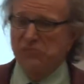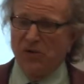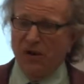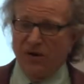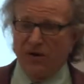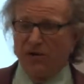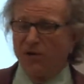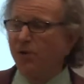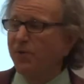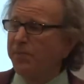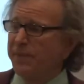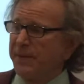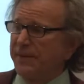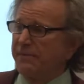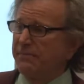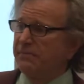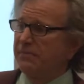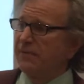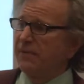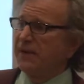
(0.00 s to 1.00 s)
are open.
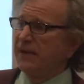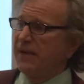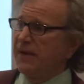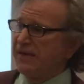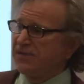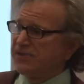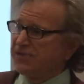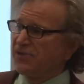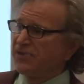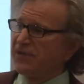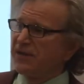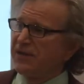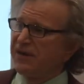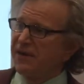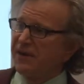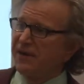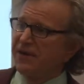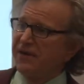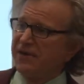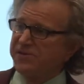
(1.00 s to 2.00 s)
And so the
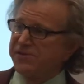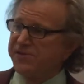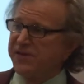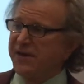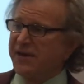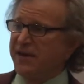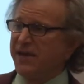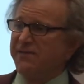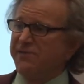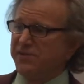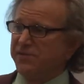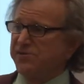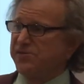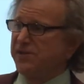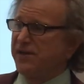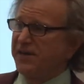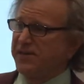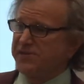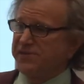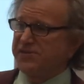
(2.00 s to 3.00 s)
carriers that have those
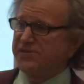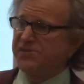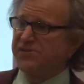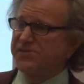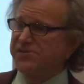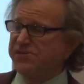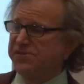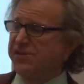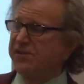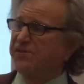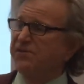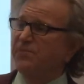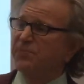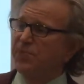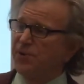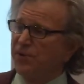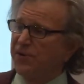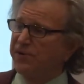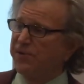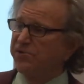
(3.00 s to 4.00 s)
licenses can
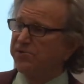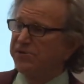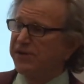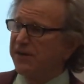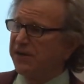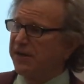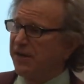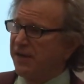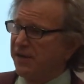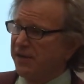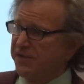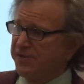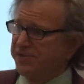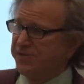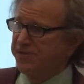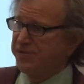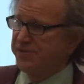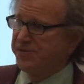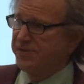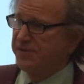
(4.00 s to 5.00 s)
deploy new
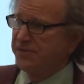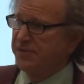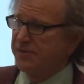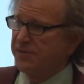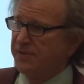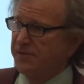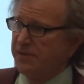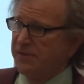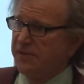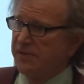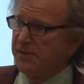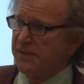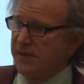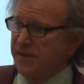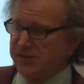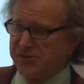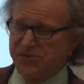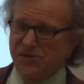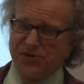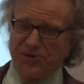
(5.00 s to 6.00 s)
technologies.
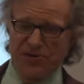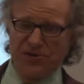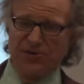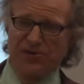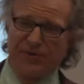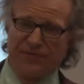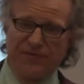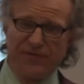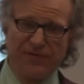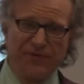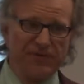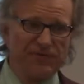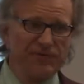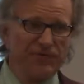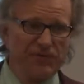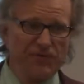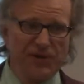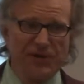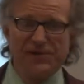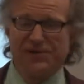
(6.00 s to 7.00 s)
And so you can look for
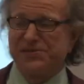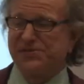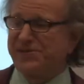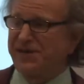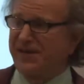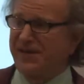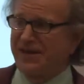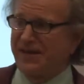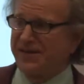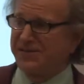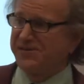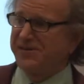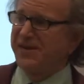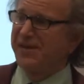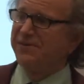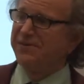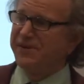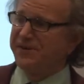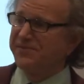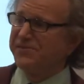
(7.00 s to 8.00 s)
real estate ads
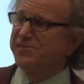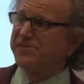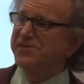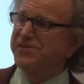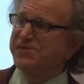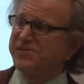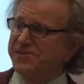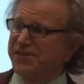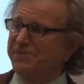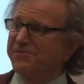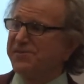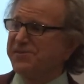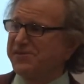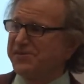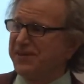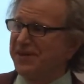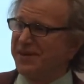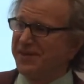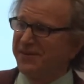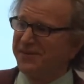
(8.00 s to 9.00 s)
now and even see some that
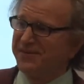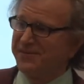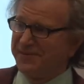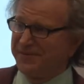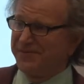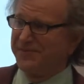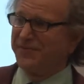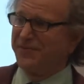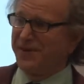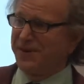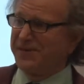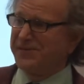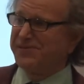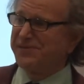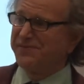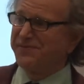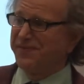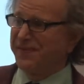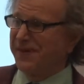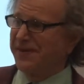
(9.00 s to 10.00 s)
say,
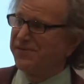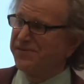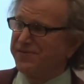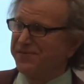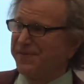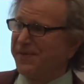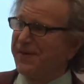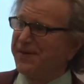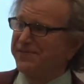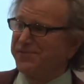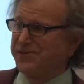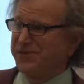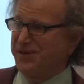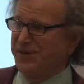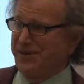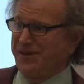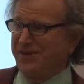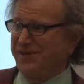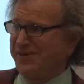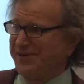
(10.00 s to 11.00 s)
Verizon Fios
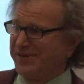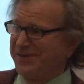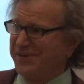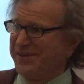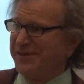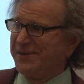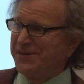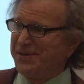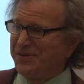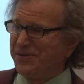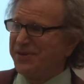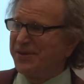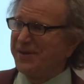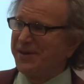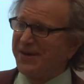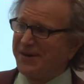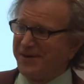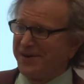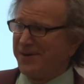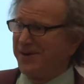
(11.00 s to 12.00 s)
5G. You can
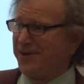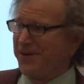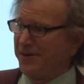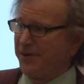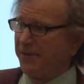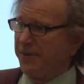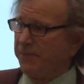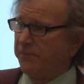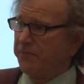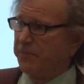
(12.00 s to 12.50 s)
get it here.